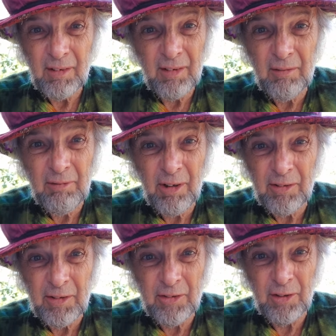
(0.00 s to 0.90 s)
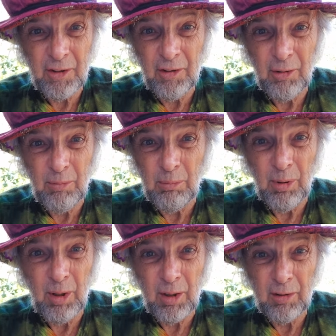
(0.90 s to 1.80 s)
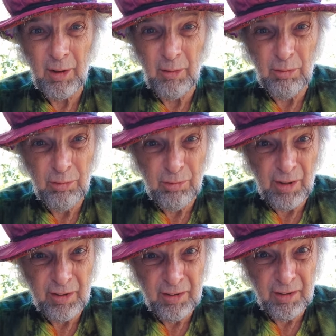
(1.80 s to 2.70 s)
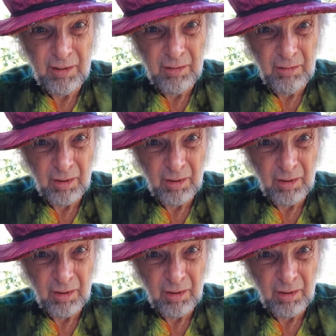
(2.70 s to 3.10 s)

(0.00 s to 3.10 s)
They rarely see a human being. It's like, what's he doing